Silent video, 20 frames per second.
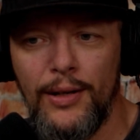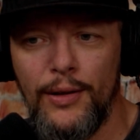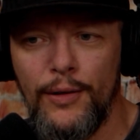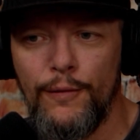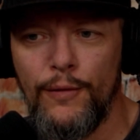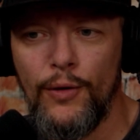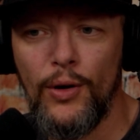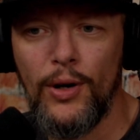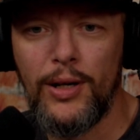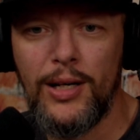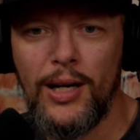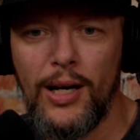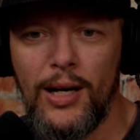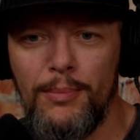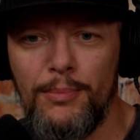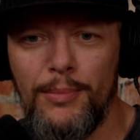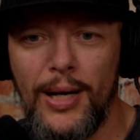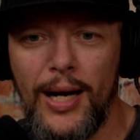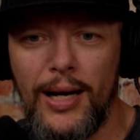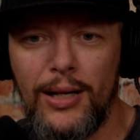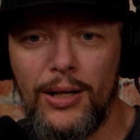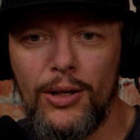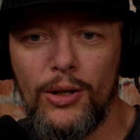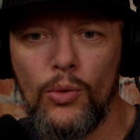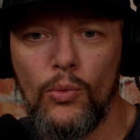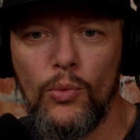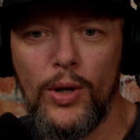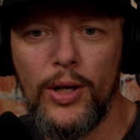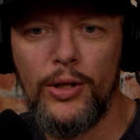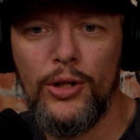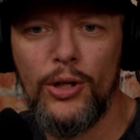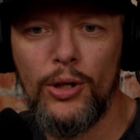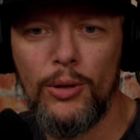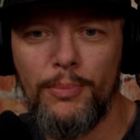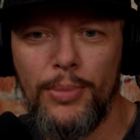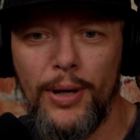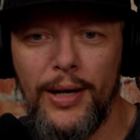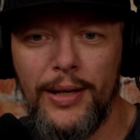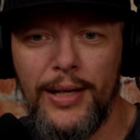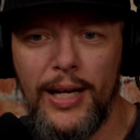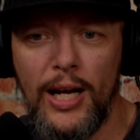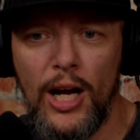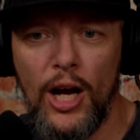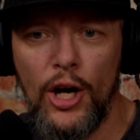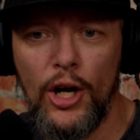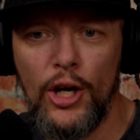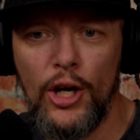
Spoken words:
for a comebacker where you're putting